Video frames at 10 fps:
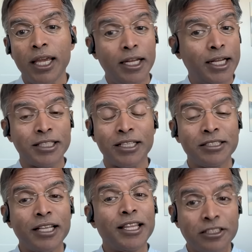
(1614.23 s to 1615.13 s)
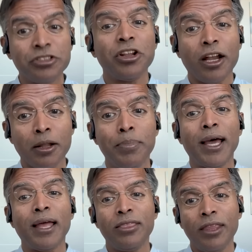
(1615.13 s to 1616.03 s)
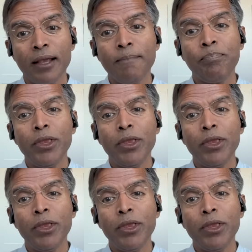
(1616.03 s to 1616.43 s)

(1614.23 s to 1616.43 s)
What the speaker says: And as I said, that's not a bad thing.